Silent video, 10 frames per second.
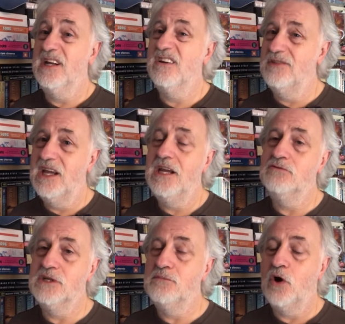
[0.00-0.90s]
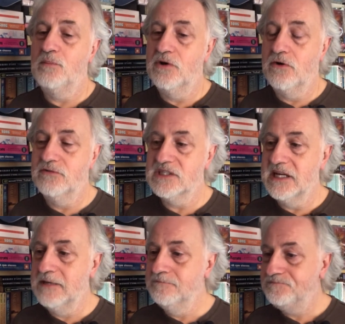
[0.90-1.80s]
You know, they're hugely popular,
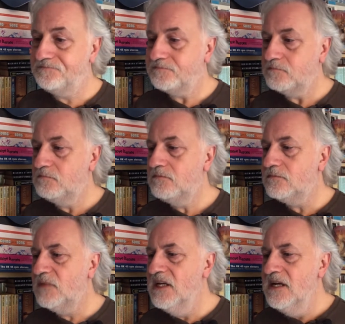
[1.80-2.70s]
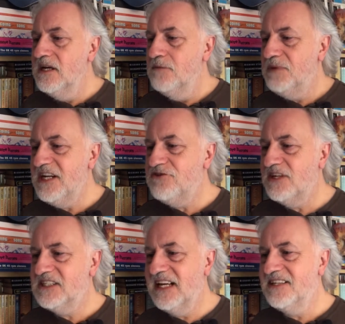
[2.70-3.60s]
obviously. But
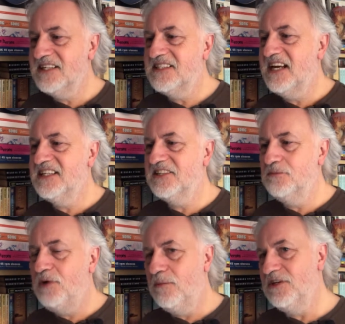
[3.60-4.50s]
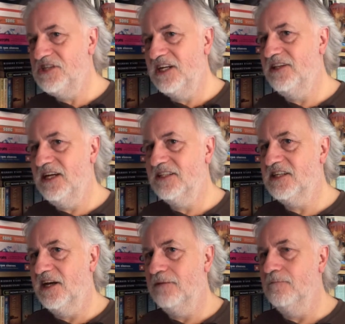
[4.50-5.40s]
interestingly, as I said, the publishing at that
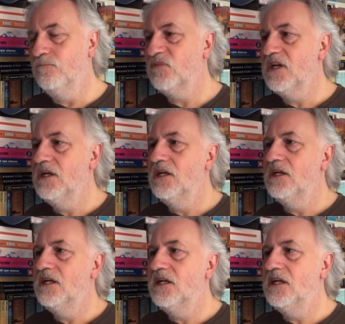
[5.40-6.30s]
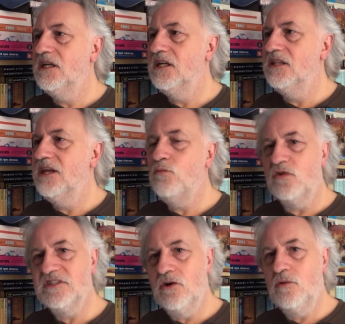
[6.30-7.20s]
time, there
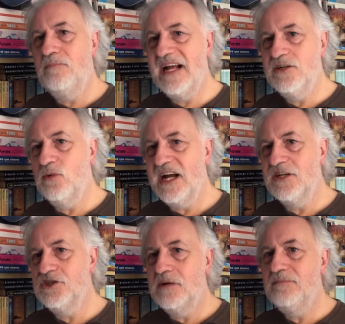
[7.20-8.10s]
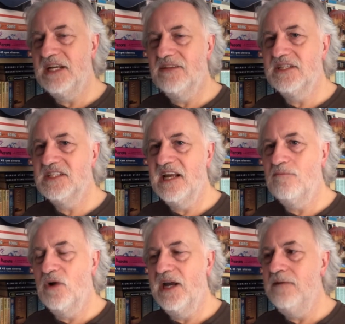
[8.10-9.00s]
wasn't a lot of bandwagon jumping in the same
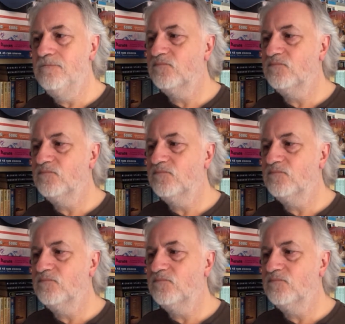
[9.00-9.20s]
way.